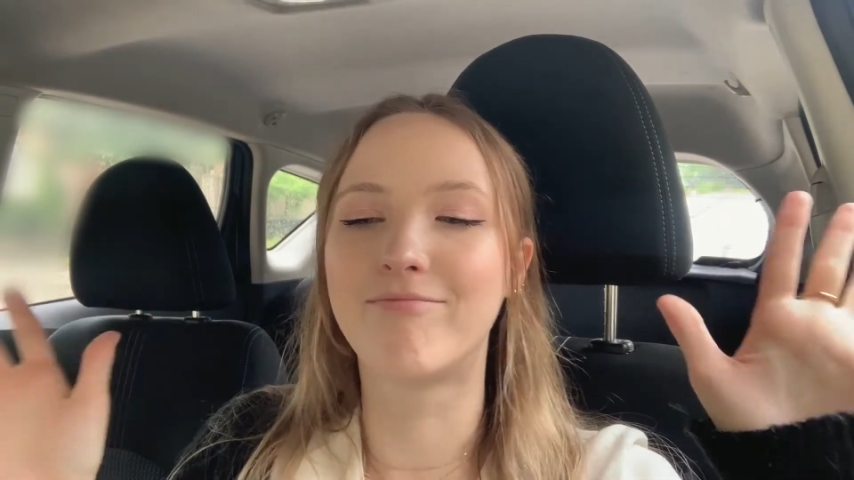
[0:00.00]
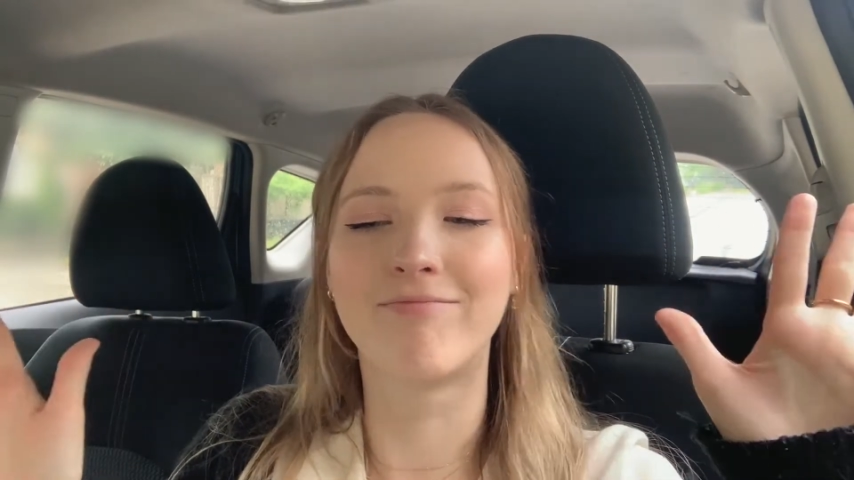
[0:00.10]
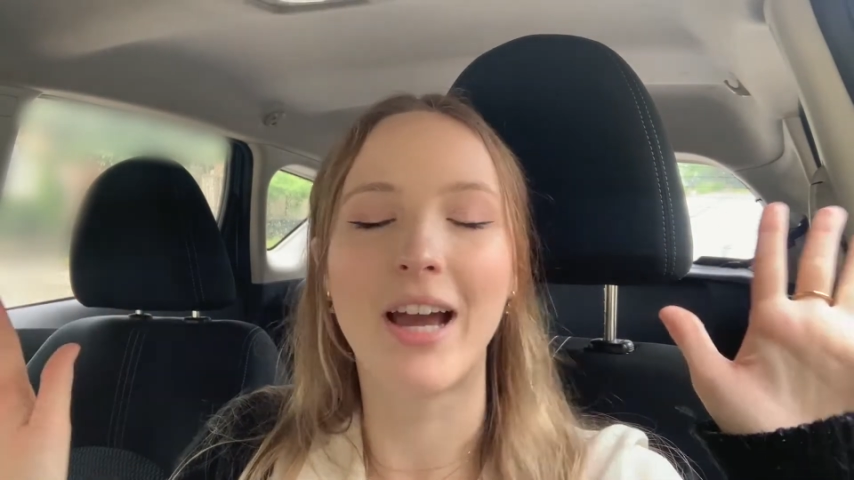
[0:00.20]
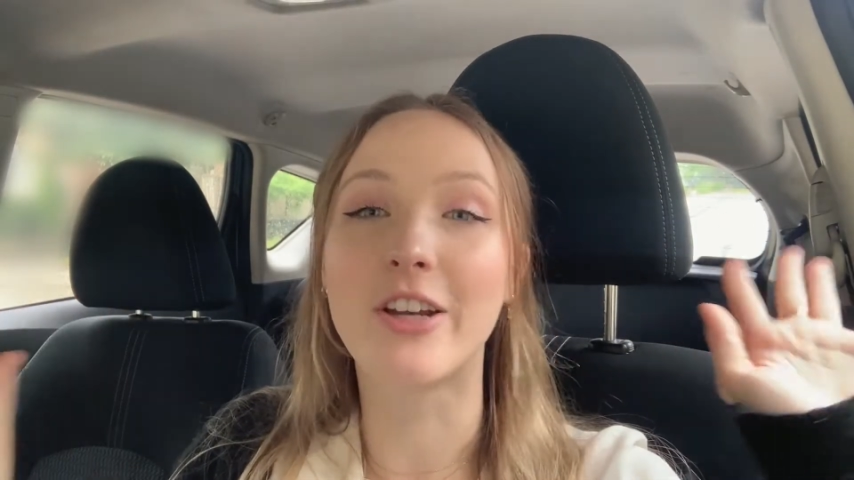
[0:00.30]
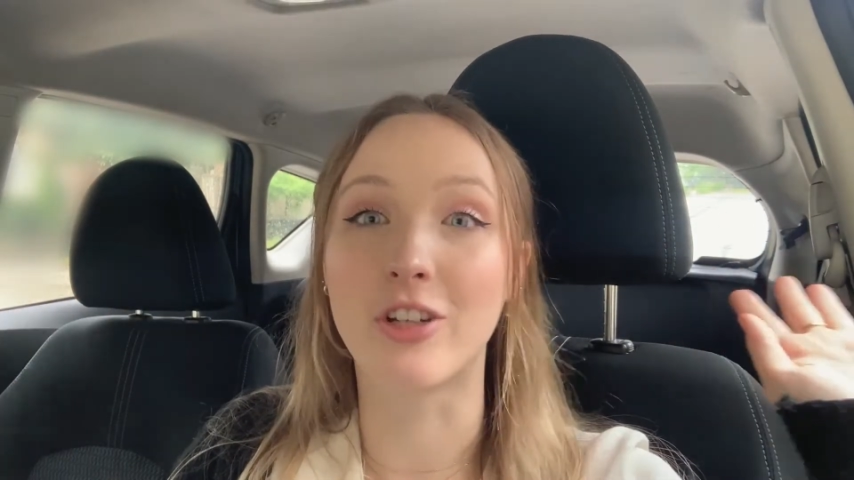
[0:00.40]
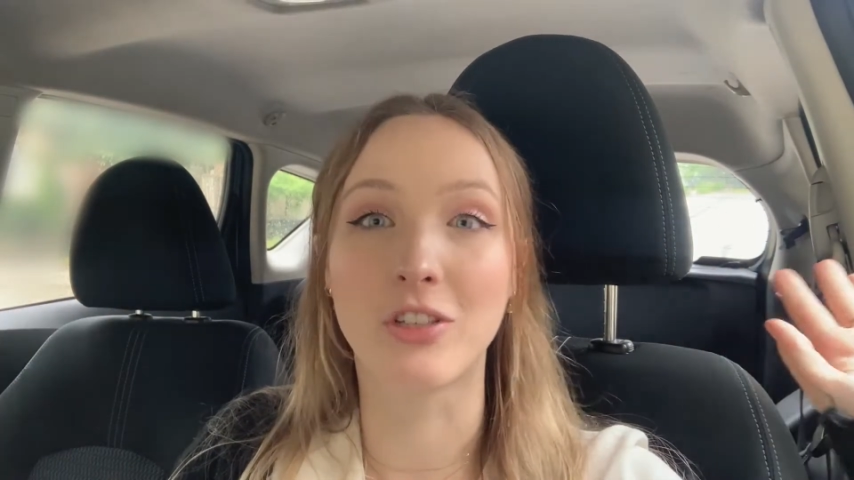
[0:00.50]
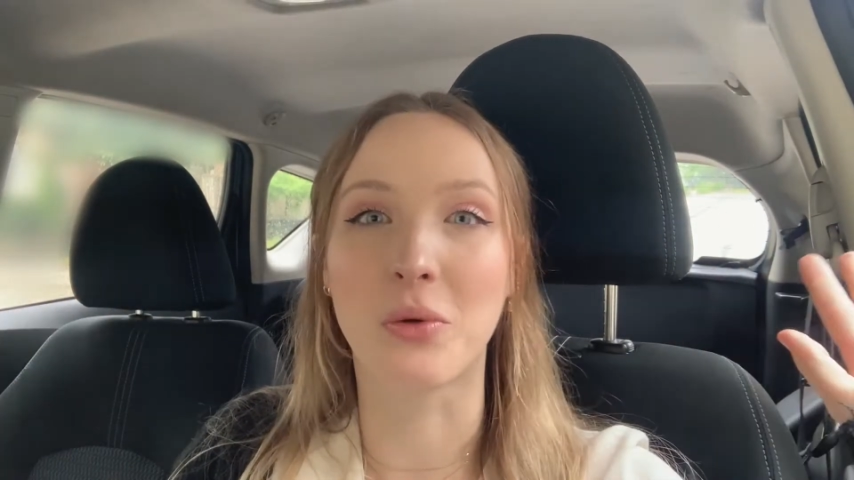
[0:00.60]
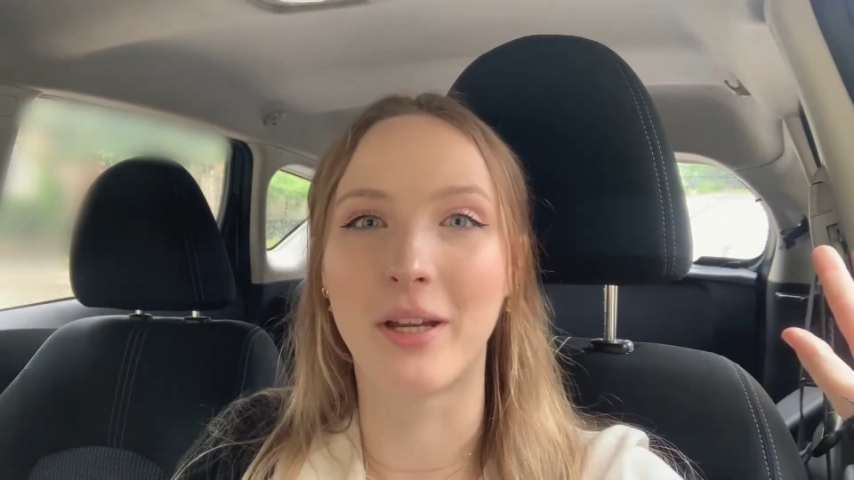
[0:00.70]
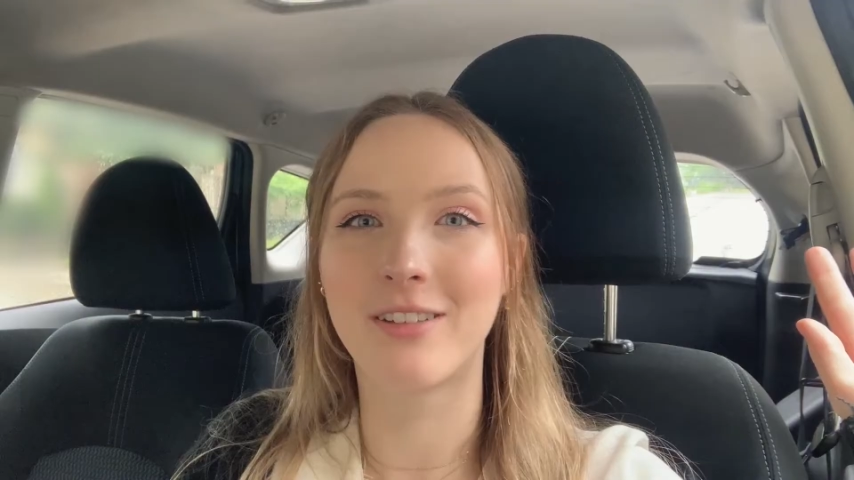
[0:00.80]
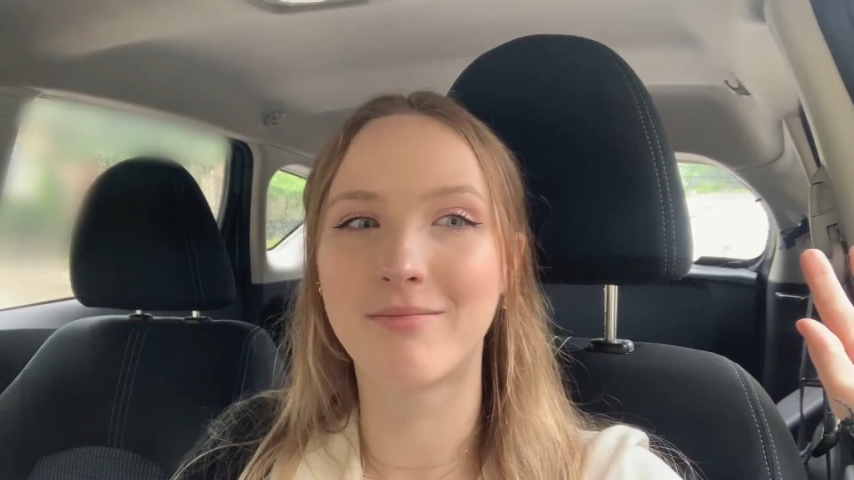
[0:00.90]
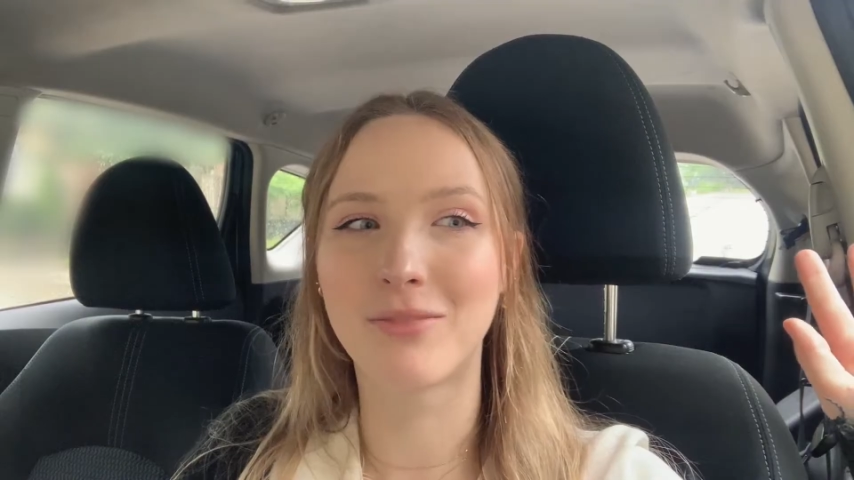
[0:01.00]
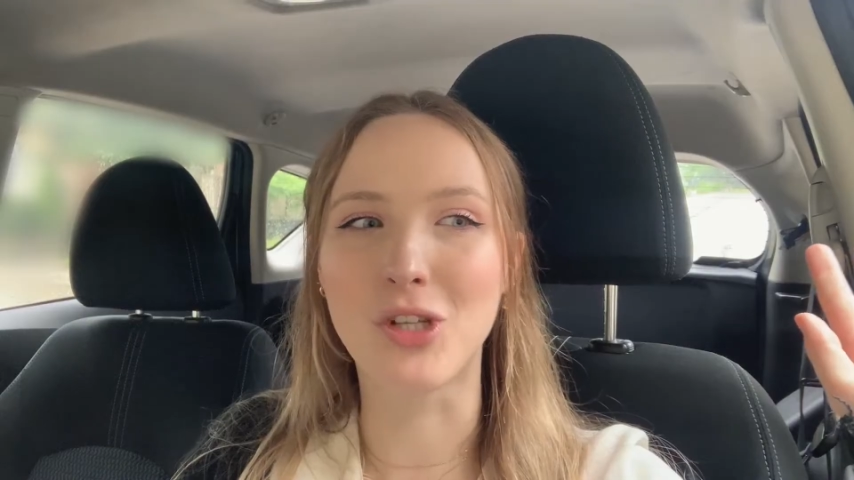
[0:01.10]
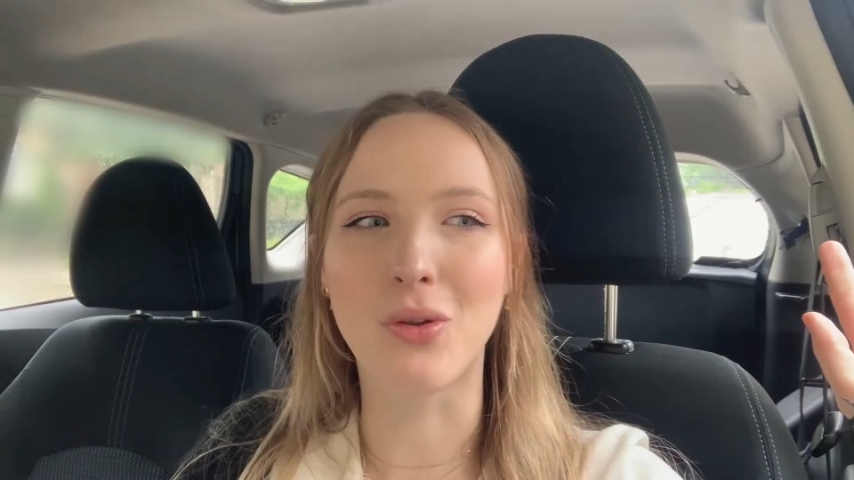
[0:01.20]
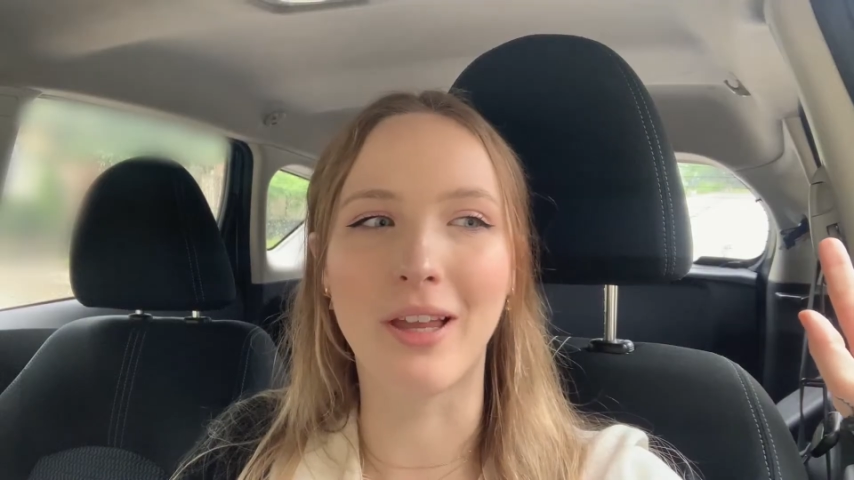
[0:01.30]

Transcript: I just quit. So